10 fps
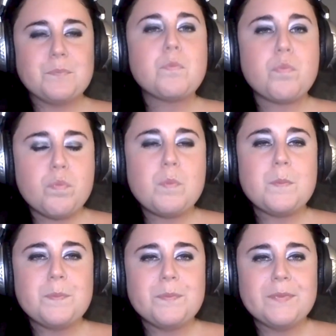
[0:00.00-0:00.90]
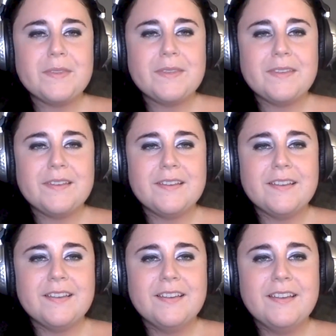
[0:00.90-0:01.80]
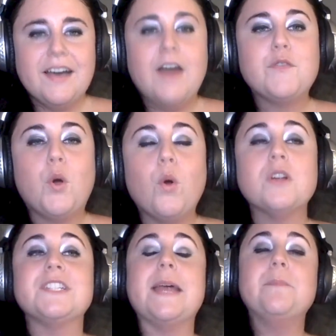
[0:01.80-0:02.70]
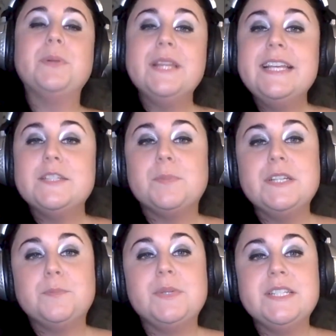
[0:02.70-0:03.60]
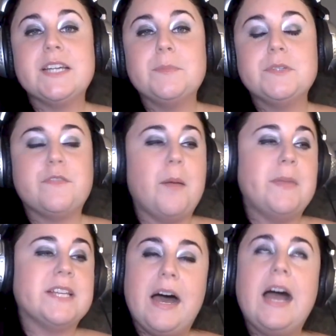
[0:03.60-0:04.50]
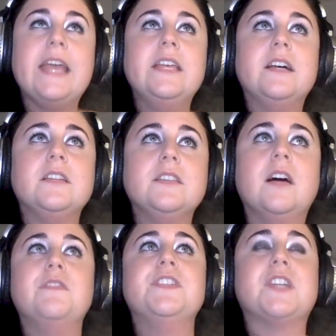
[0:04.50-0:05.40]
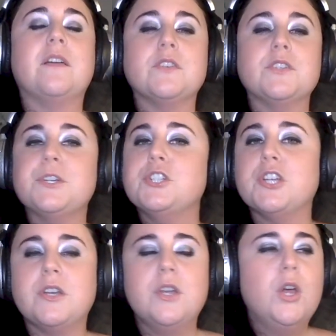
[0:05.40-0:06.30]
Erica, tell our listeners where they can go to find you. Of course. And please, please, please come to find me. I love this conversation.